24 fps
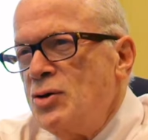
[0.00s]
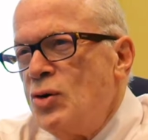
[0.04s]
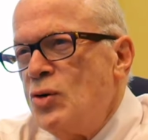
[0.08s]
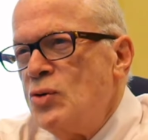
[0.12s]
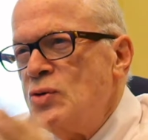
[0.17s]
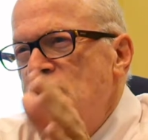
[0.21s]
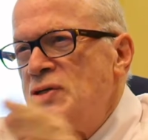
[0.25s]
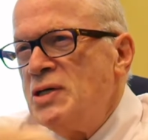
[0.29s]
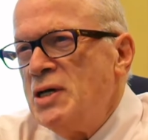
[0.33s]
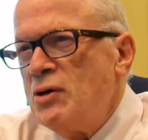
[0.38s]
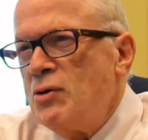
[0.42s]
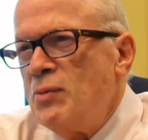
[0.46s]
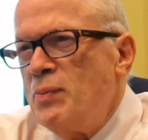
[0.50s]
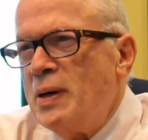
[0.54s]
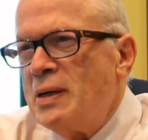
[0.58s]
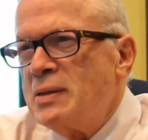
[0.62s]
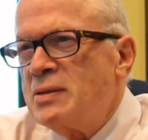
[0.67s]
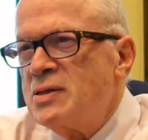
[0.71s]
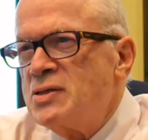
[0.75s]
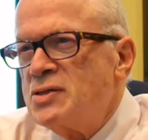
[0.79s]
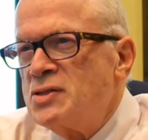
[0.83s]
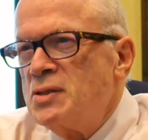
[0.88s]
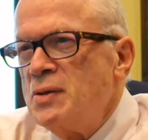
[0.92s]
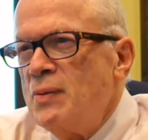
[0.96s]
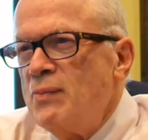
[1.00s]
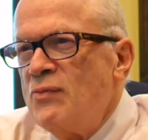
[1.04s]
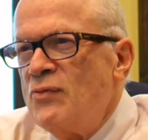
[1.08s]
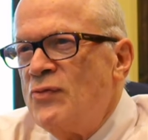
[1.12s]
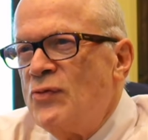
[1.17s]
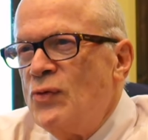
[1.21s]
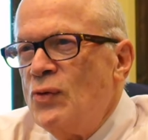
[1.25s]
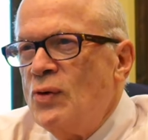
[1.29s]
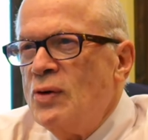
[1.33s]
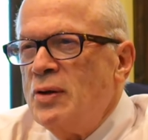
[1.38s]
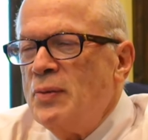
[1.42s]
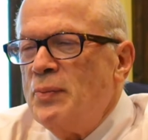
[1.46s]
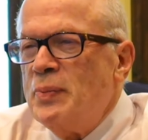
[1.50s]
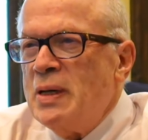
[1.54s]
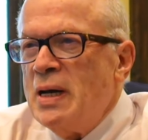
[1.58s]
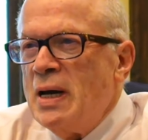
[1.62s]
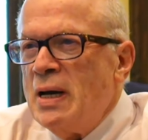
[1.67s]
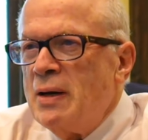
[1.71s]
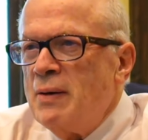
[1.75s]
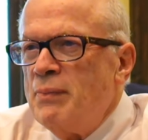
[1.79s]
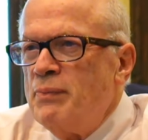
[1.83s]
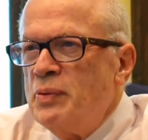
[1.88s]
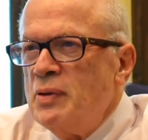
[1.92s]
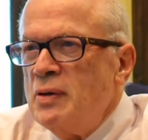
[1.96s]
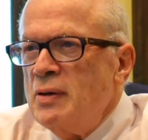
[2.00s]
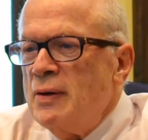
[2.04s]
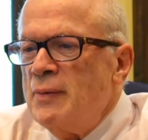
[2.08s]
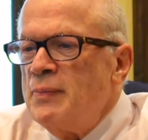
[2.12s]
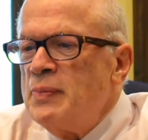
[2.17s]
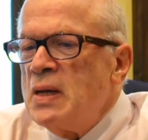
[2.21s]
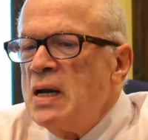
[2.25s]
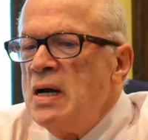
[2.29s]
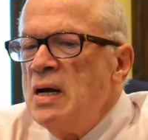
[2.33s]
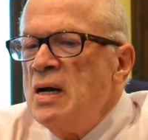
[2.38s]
always hear about the slip and fall in the banana peel.